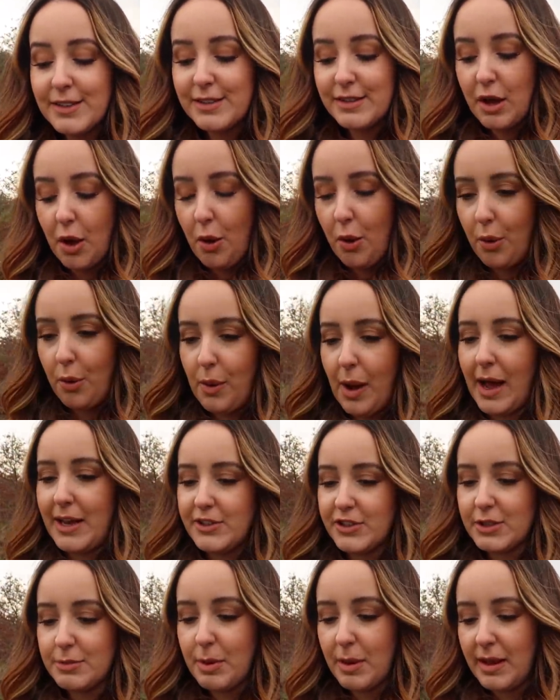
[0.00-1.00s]
So I
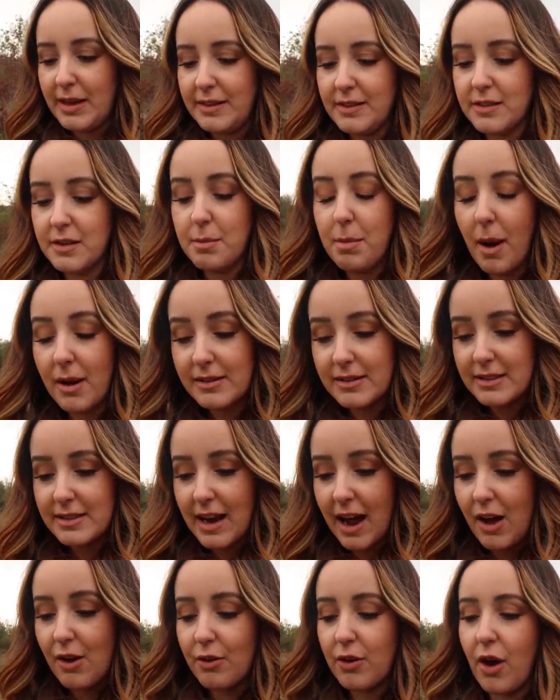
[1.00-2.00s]
just put like the deposit
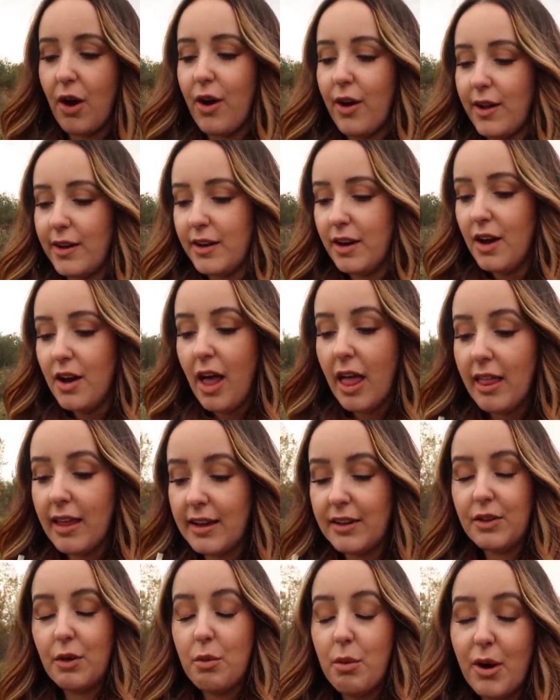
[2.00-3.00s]
down on
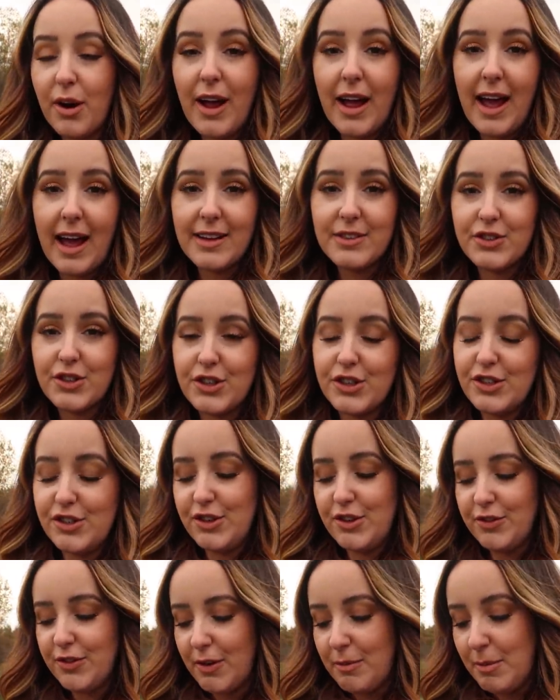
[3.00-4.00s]
like the work I asked her to
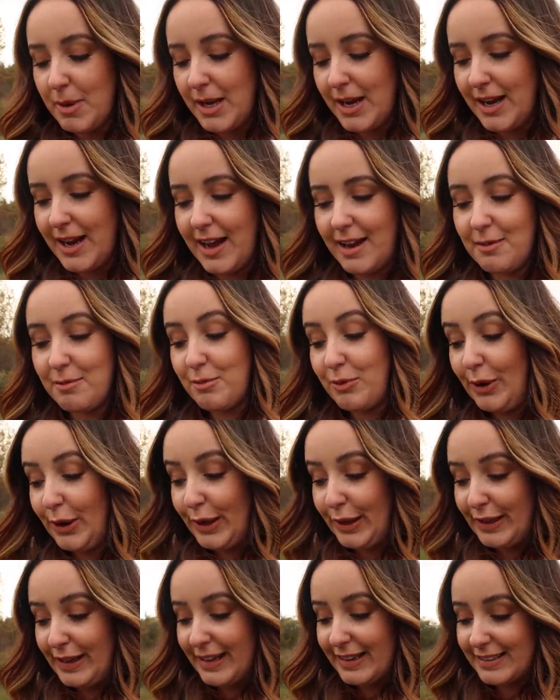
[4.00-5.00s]
do for me, and I'm
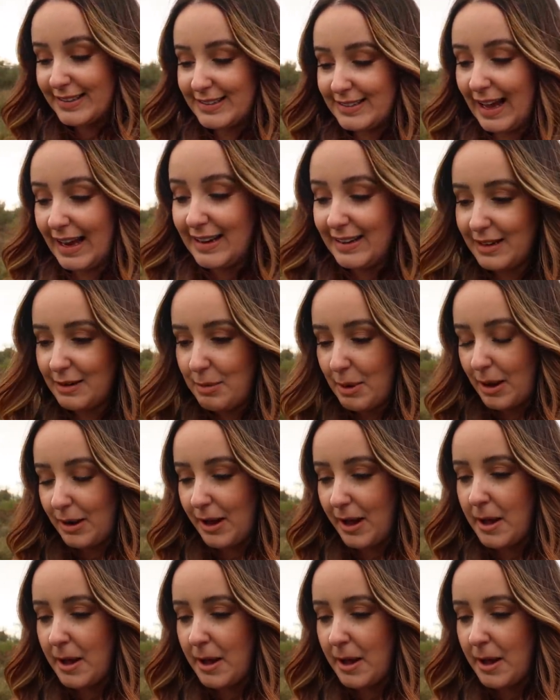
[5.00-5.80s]
really excited about